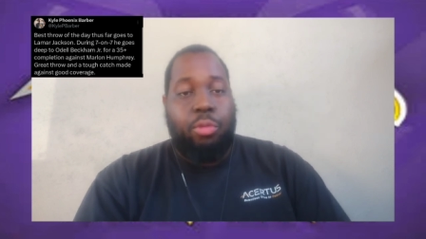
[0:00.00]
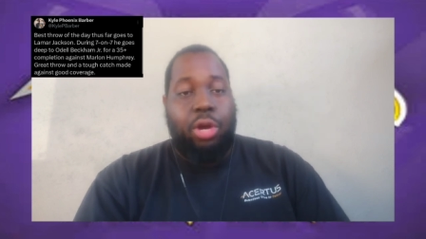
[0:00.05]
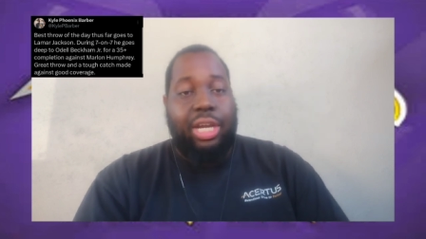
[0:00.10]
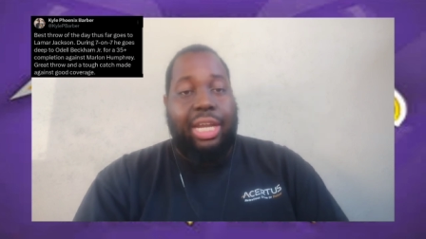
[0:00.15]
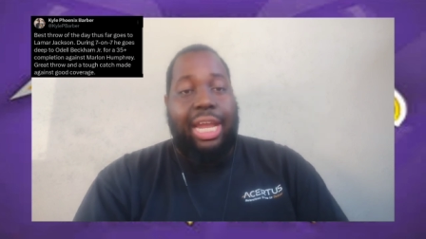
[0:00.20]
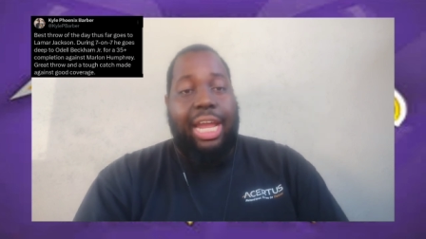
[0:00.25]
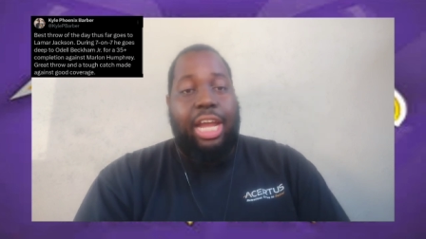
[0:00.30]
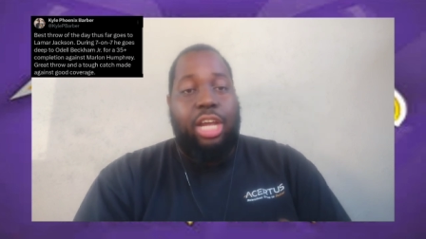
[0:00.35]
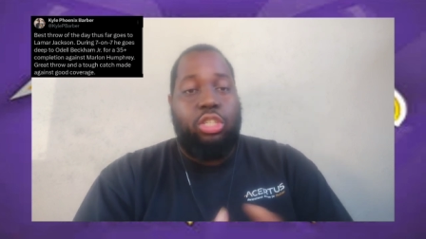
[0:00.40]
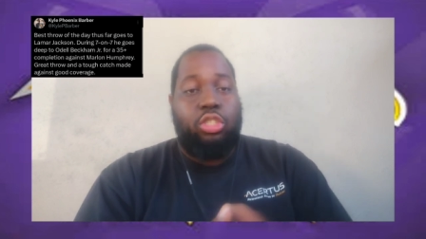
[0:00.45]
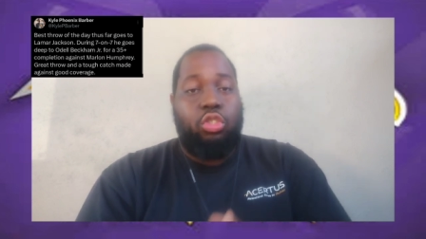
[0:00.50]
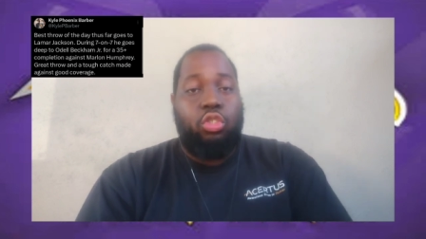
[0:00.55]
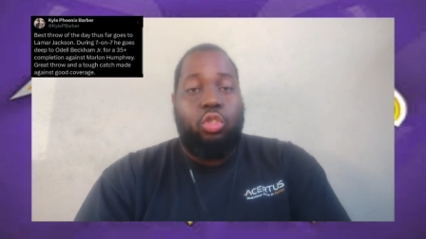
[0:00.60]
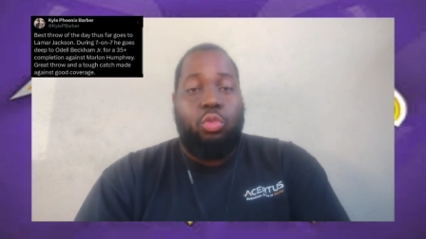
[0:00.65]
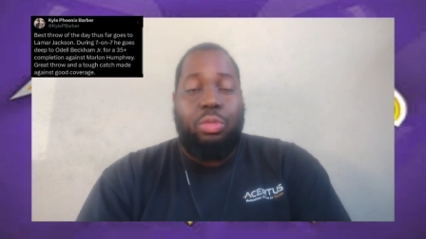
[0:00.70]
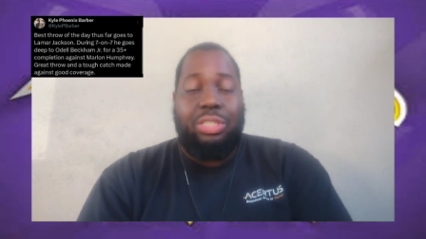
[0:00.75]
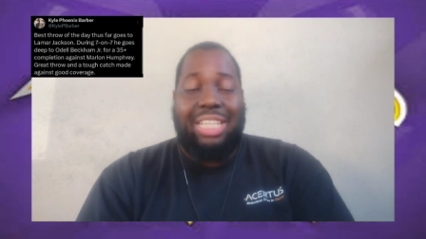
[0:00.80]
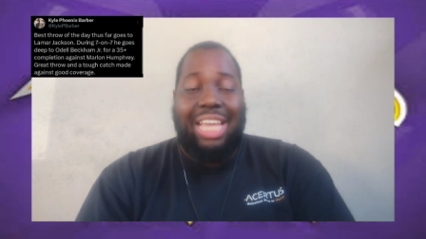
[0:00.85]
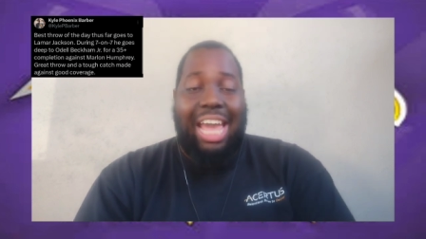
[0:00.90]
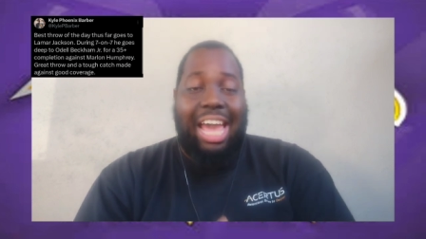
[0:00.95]
Mark
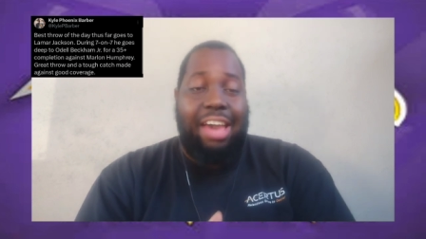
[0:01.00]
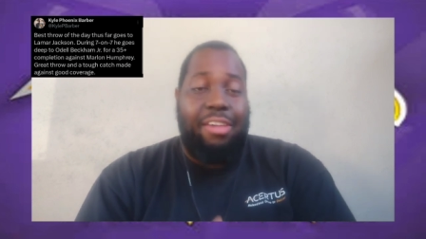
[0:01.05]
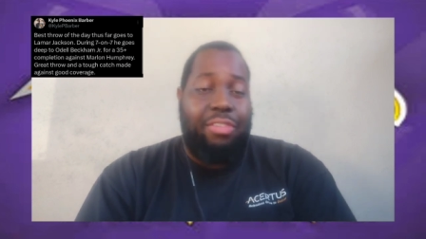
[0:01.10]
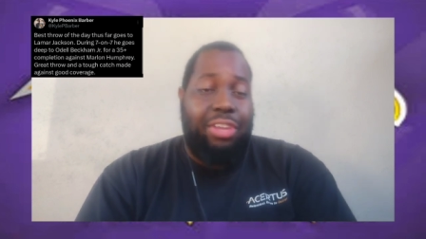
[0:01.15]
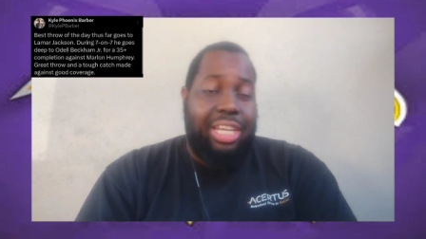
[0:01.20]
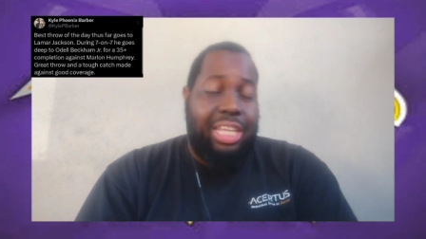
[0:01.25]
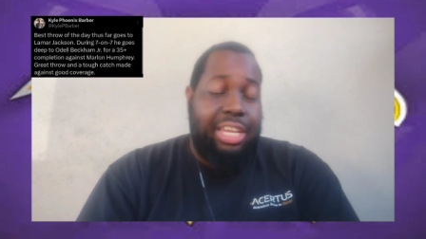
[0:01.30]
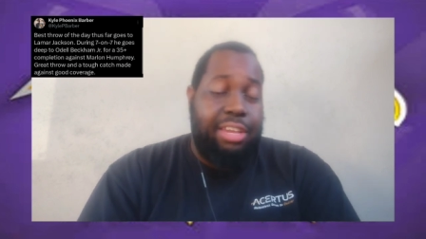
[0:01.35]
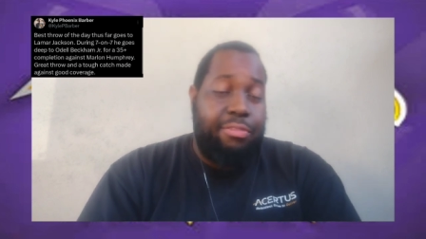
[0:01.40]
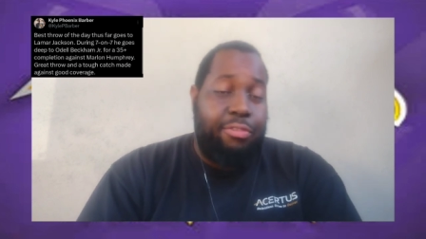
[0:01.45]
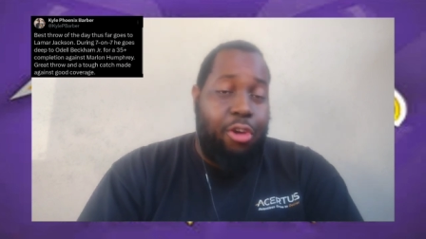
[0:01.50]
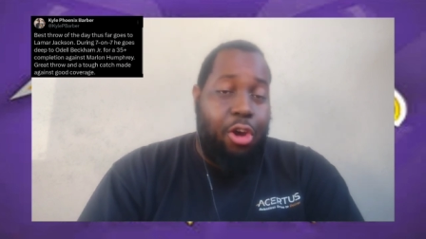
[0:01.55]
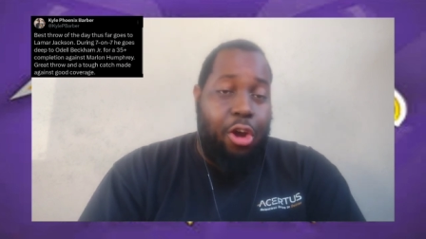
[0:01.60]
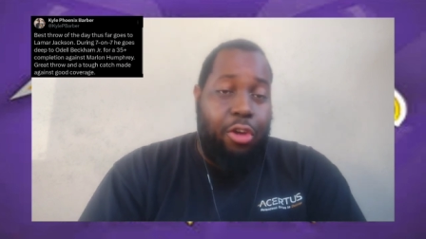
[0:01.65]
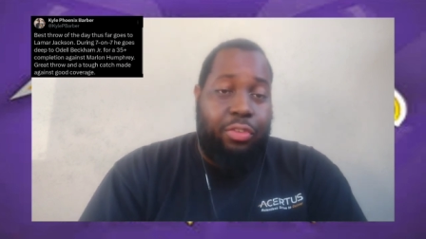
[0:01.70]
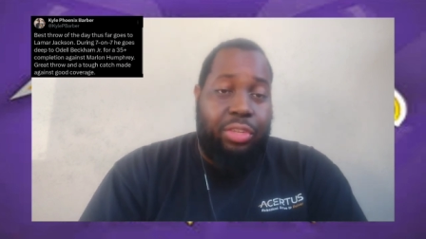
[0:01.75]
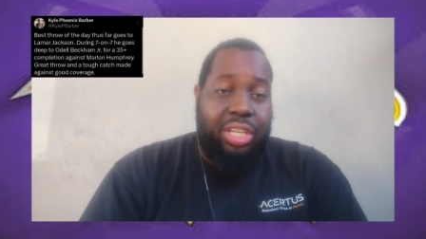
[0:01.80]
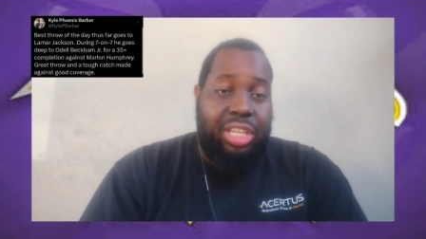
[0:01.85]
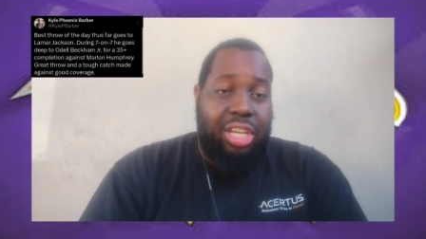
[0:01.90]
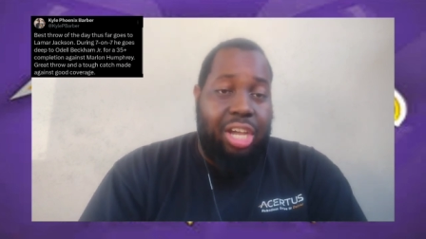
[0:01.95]
Andrews was heavily
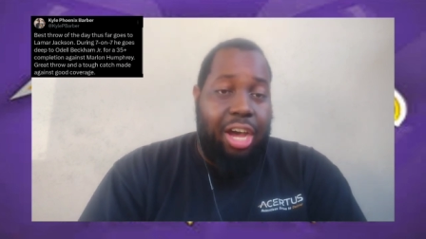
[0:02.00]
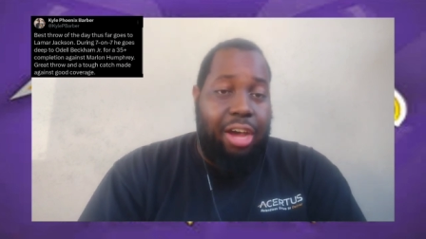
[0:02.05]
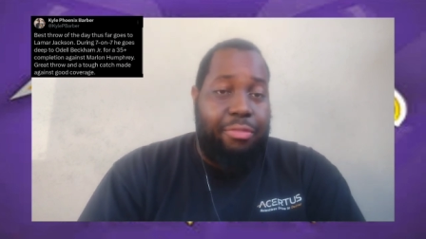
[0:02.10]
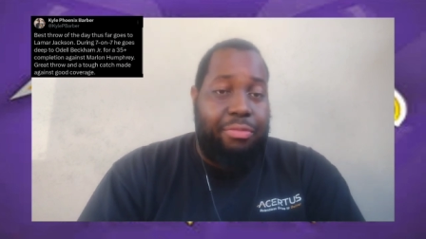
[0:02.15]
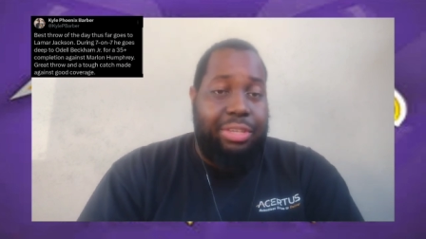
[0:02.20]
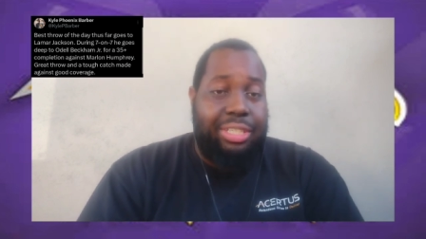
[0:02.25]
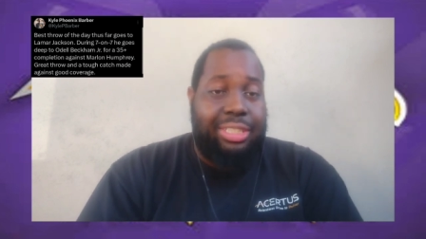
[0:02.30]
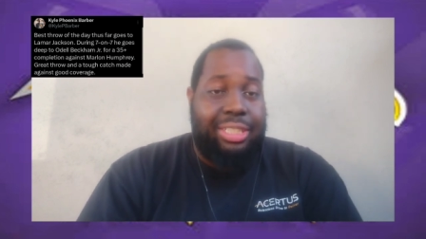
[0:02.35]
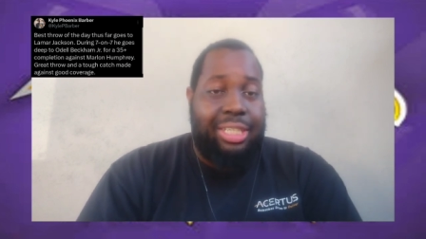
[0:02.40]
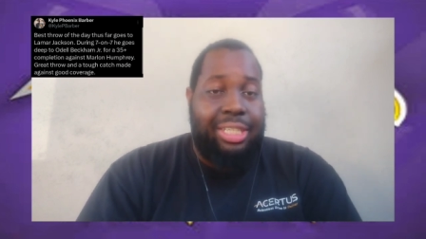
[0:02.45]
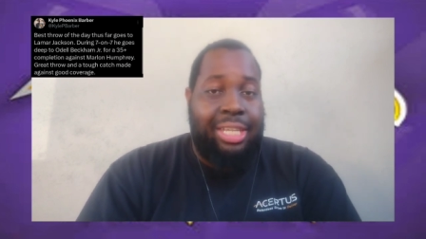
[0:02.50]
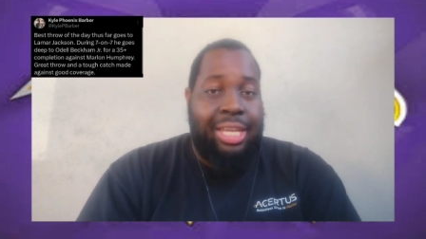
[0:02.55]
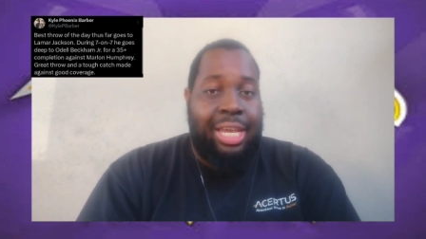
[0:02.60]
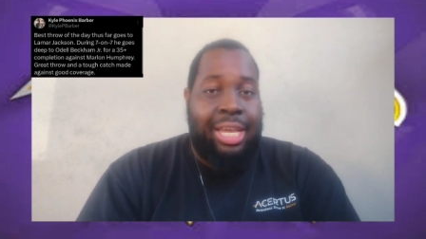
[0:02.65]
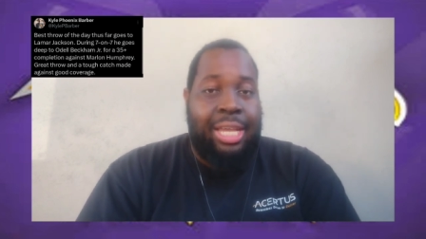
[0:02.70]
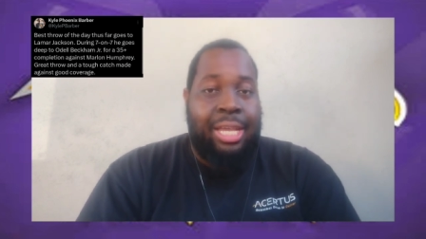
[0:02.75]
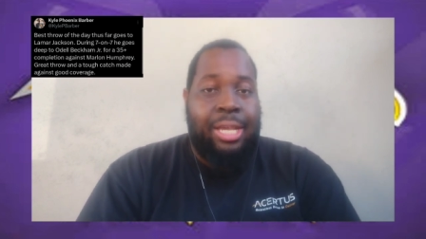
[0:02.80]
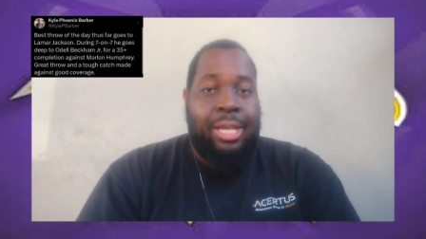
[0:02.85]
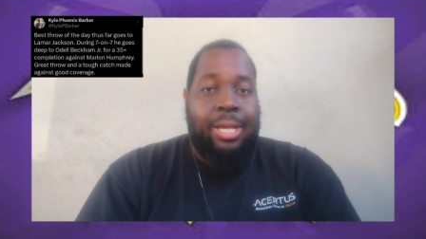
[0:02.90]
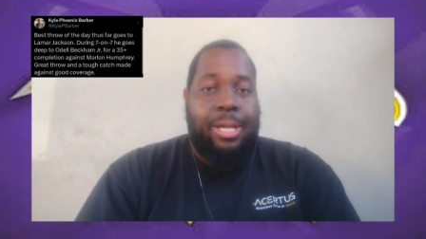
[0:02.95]
involved in the offense
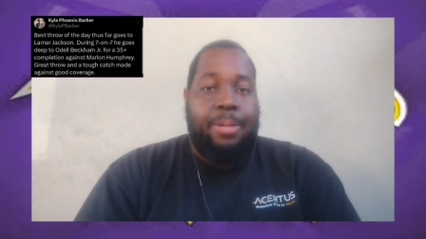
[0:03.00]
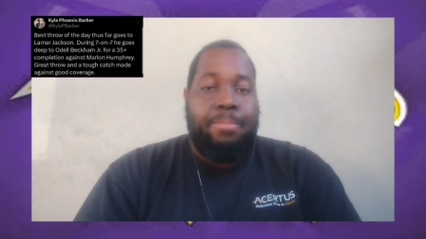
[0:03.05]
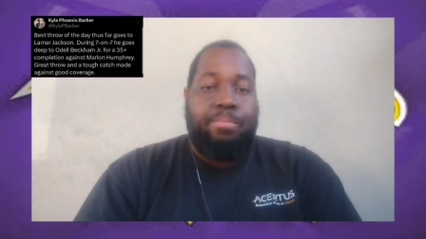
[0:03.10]
today.